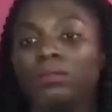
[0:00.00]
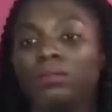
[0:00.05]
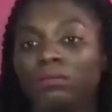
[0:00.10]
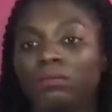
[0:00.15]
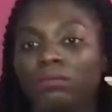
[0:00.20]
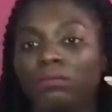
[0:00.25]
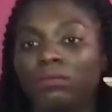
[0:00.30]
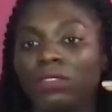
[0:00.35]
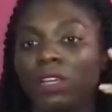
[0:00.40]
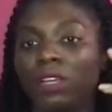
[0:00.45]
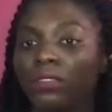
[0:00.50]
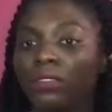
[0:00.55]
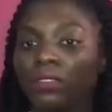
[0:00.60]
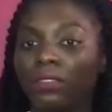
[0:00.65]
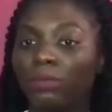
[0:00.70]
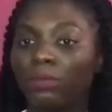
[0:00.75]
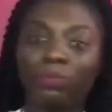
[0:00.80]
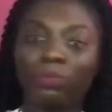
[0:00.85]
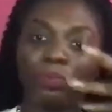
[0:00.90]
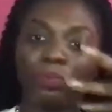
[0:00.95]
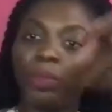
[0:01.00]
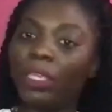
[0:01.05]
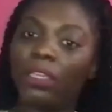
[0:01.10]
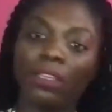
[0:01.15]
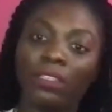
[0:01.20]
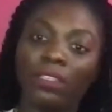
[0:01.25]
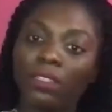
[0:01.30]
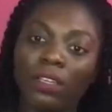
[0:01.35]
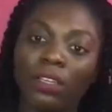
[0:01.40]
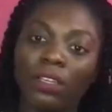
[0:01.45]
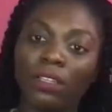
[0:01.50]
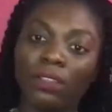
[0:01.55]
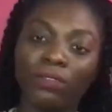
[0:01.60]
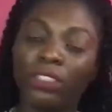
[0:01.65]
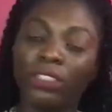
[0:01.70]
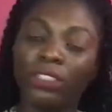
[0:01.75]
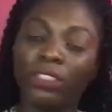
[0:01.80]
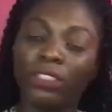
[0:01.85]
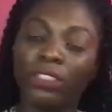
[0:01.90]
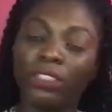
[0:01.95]
does being a
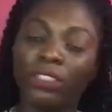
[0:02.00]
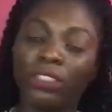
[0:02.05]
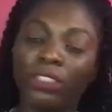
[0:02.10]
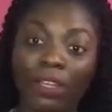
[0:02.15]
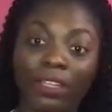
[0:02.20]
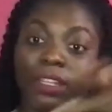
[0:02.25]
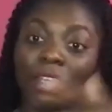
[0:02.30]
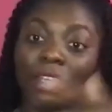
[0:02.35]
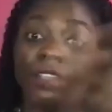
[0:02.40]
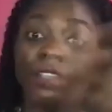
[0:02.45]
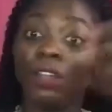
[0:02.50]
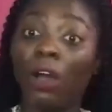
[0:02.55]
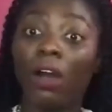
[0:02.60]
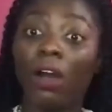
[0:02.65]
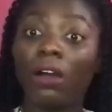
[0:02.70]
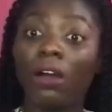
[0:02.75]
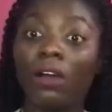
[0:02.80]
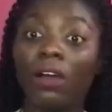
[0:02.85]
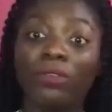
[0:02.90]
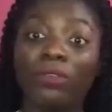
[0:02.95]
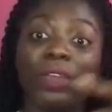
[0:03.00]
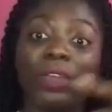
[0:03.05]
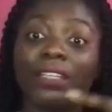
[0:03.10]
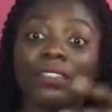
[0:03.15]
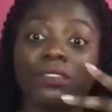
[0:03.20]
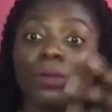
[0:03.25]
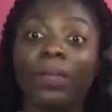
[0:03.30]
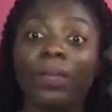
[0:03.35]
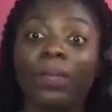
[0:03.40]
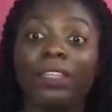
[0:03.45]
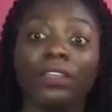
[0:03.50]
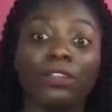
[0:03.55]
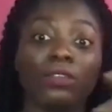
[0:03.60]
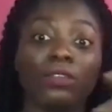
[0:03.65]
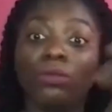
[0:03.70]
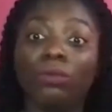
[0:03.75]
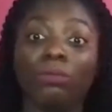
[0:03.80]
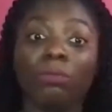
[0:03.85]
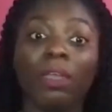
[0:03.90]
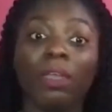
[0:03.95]
researcher in art affect the way that you
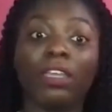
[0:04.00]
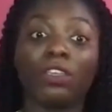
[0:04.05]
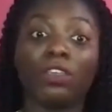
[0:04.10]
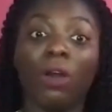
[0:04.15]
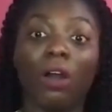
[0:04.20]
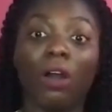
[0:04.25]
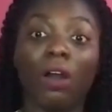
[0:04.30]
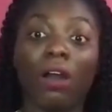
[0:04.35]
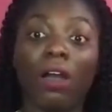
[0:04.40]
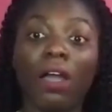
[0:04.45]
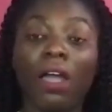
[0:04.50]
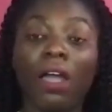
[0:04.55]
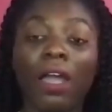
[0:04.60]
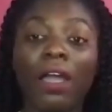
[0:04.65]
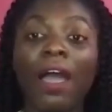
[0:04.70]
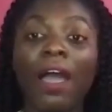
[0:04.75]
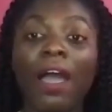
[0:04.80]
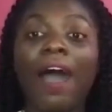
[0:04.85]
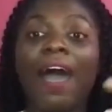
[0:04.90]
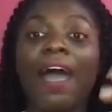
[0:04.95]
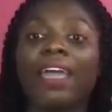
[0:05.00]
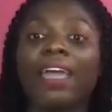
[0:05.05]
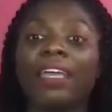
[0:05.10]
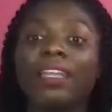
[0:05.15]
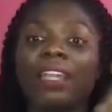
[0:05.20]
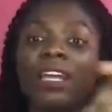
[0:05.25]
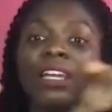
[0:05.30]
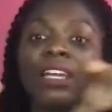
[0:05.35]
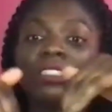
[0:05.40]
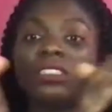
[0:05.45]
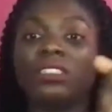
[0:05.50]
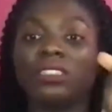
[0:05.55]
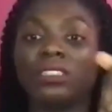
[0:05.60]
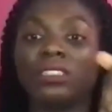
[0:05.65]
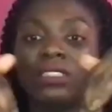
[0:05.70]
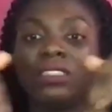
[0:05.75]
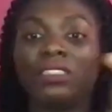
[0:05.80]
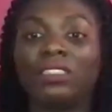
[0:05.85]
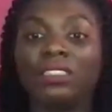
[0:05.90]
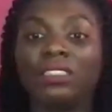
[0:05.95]
make your art? I can actually
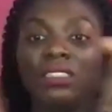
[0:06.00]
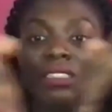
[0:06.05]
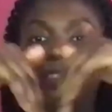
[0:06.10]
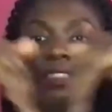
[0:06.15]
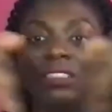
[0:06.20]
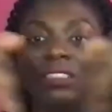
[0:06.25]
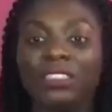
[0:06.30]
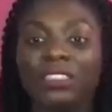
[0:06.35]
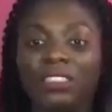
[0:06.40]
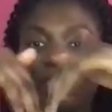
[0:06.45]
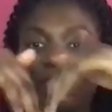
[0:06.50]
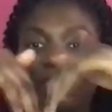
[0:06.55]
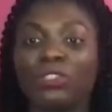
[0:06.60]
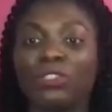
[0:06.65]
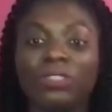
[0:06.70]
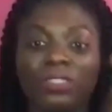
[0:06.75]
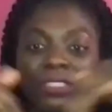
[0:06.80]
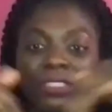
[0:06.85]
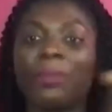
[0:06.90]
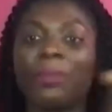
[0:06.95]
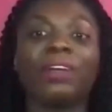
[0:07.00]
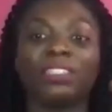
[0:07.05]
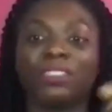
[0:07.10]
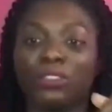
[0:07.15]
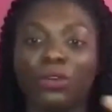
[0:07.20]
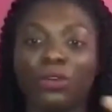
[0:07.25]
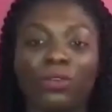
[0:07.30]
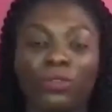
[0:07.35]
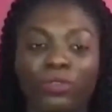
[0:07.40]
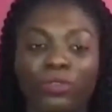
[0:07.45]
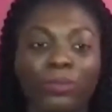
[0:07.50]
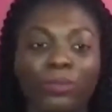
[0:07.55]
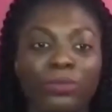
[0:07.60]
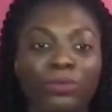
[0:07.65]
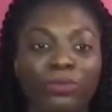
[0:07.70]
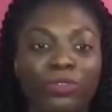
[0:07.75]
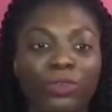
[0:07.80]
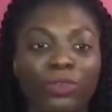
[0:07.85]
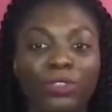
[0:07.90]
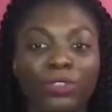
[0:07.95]
disassociate myself from
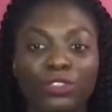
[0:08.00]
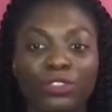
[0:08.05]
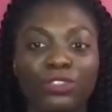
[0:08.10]
the two.